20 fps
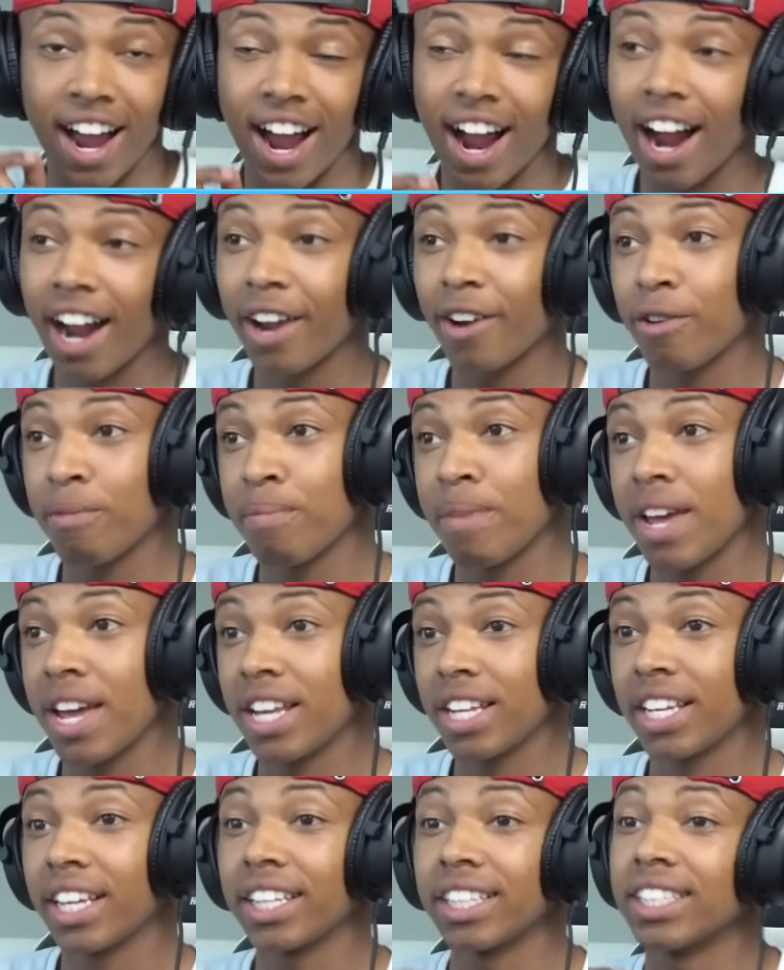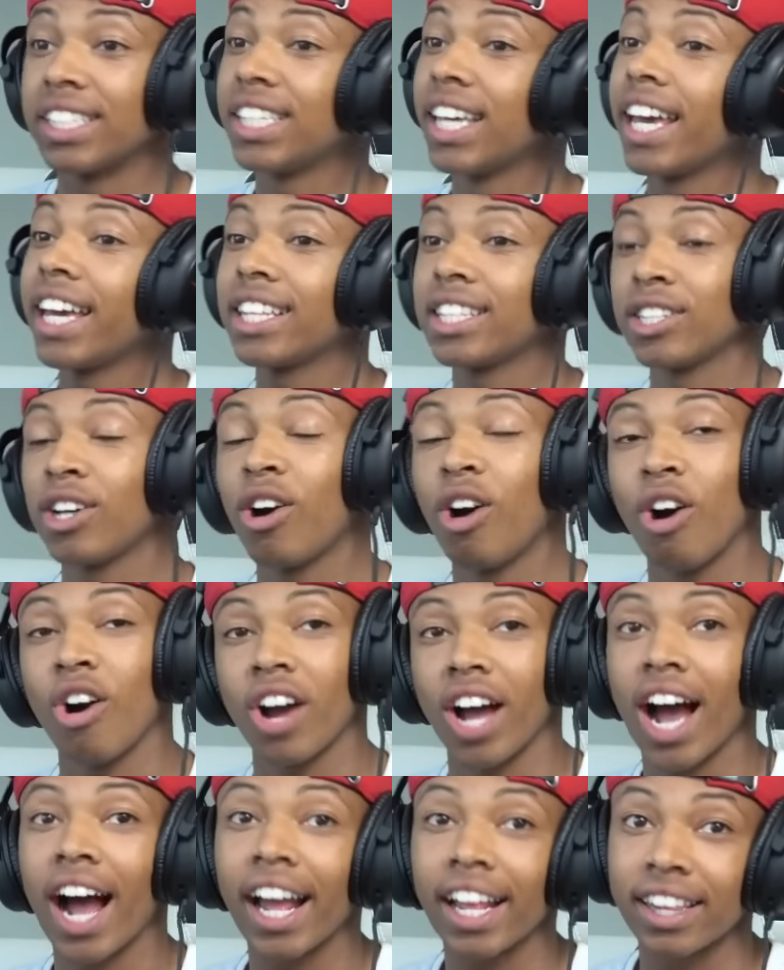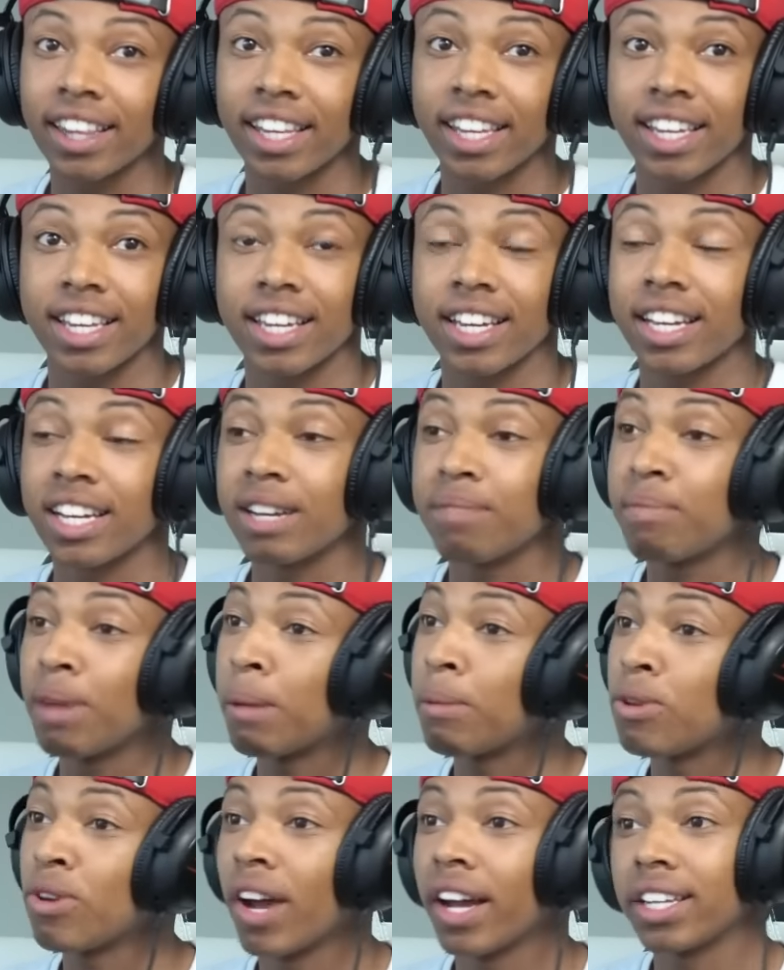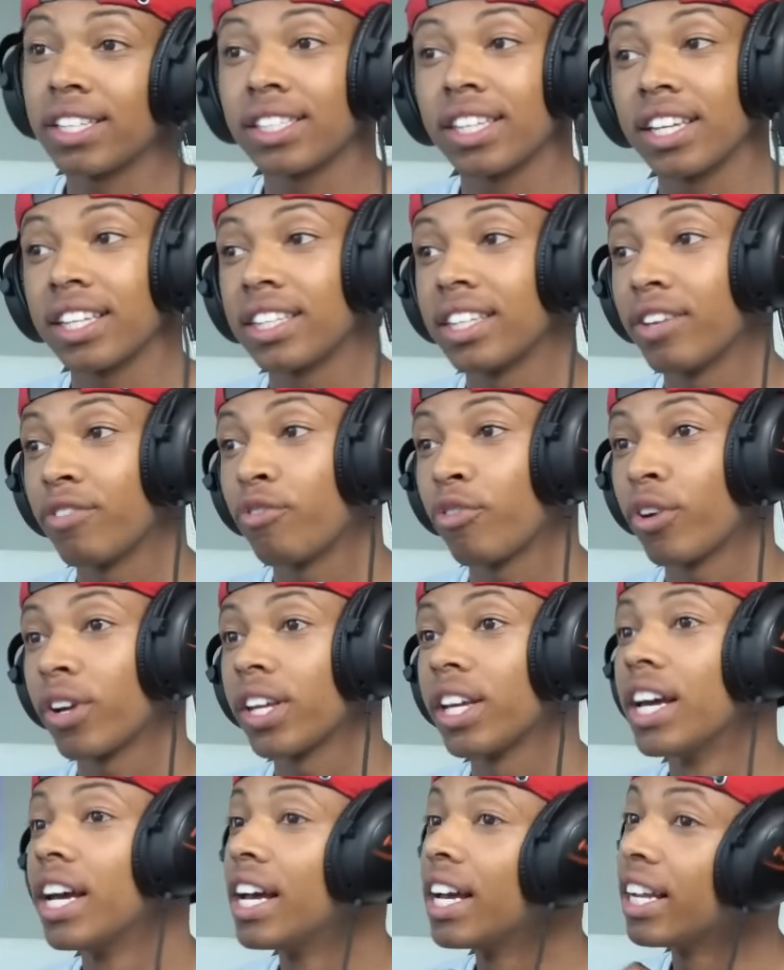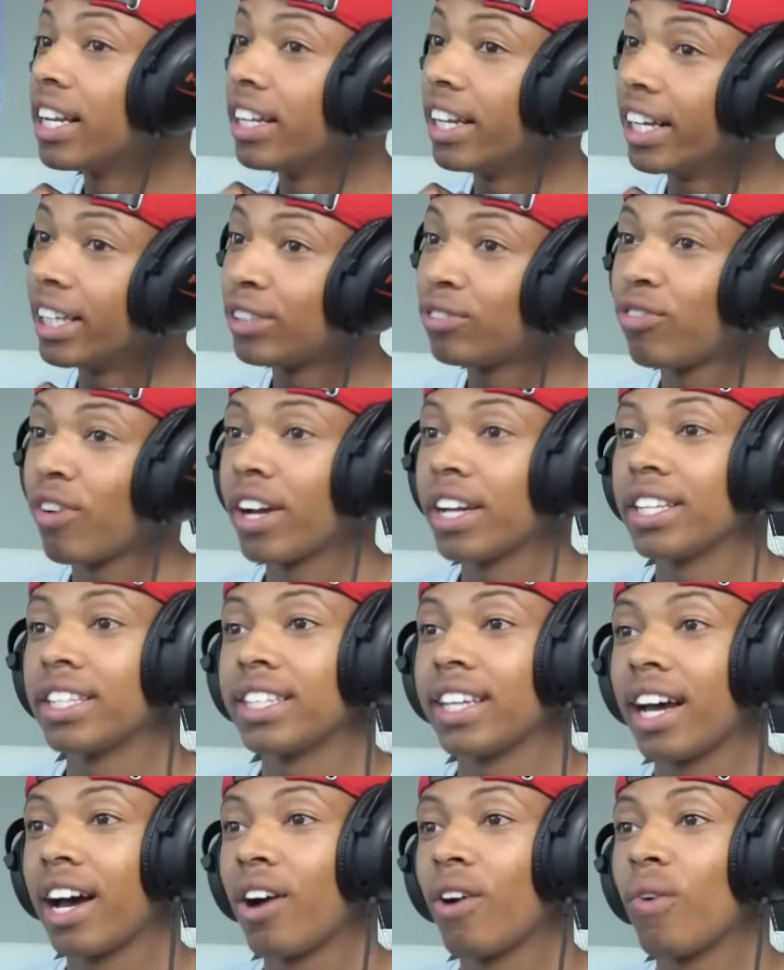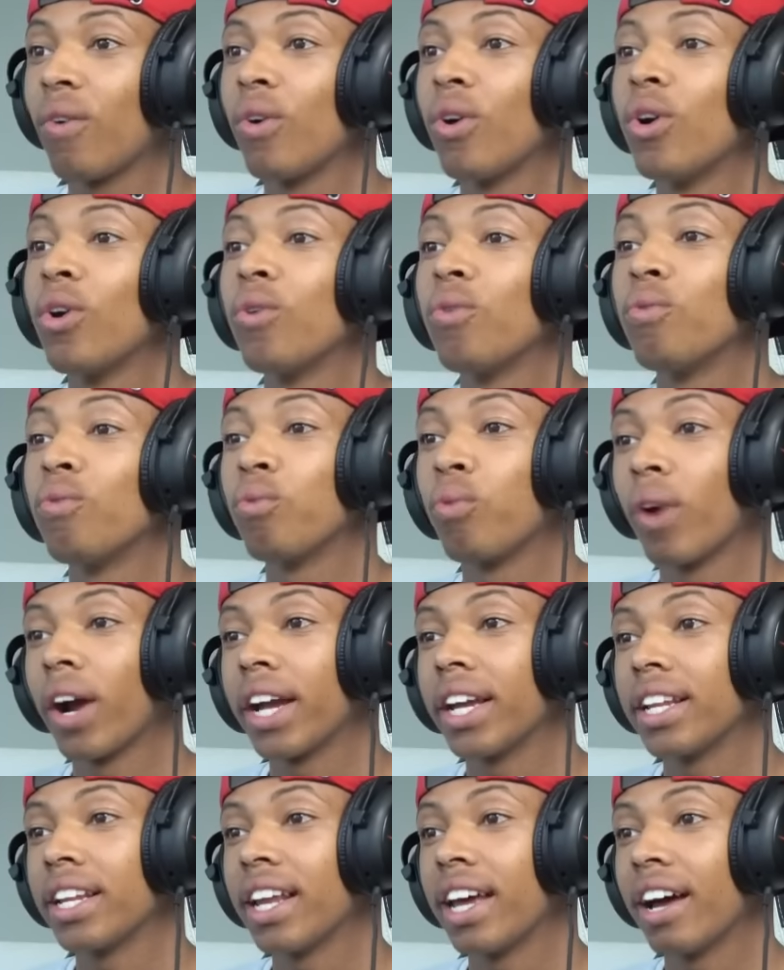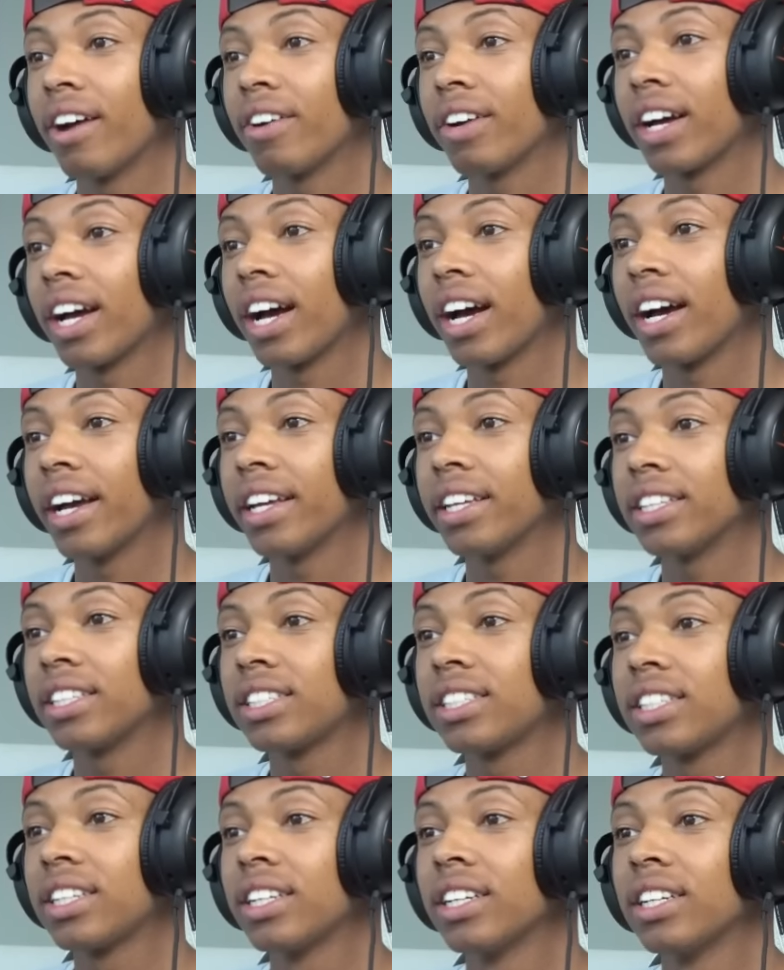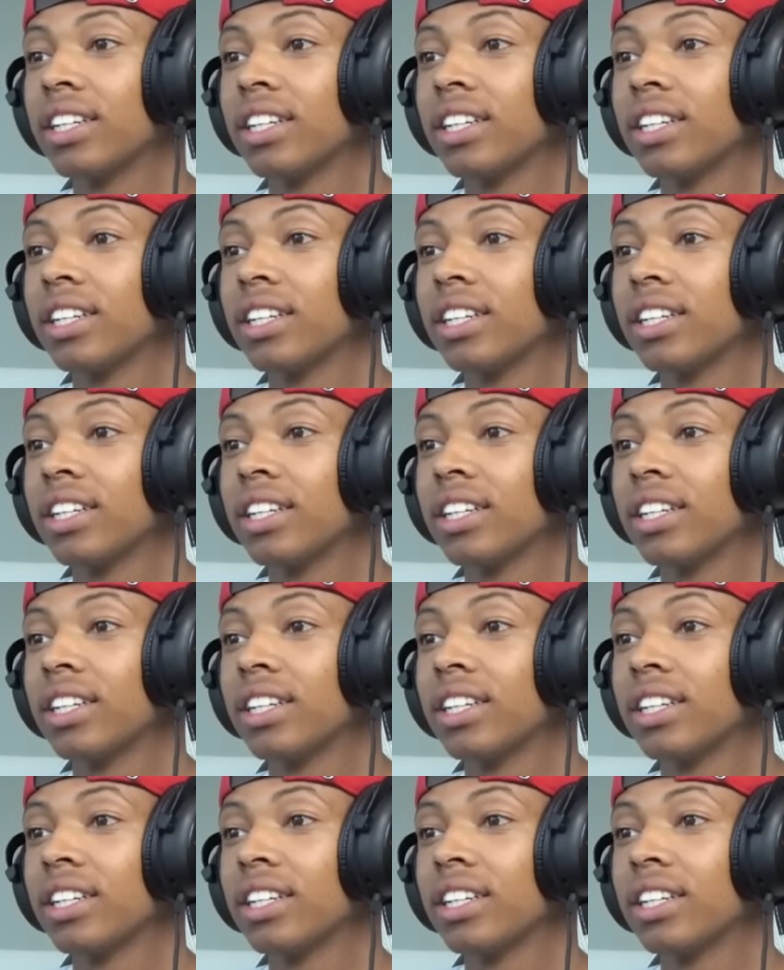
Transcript: Iron Man can take the Hulk? I think he could. Maybe you guys think different. Let's find out right now, guys.